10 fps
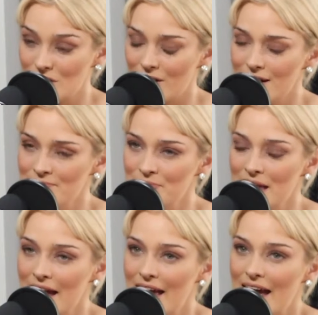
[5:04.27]
time.
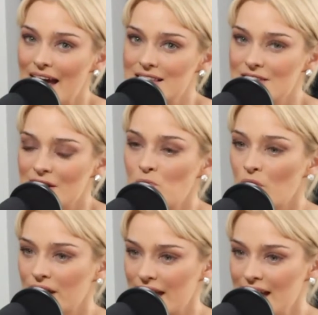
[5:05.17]
And so they
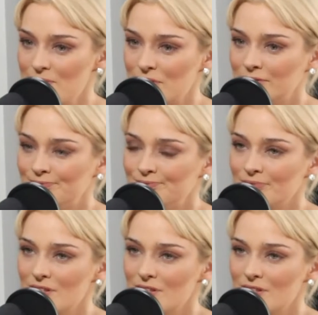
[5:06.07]
want to keep them.